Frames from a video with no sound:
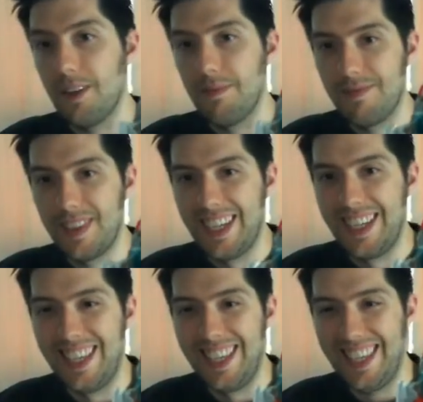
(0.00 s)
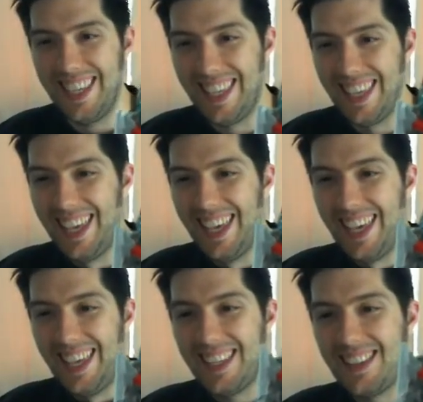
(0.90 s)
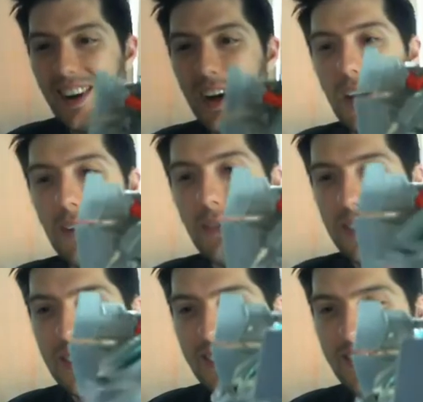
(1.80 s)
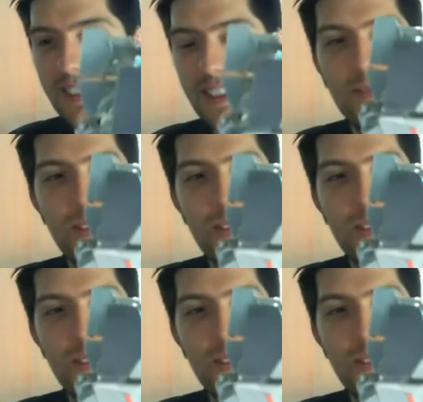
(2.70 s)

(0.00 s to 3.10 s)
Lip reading: you go. There's not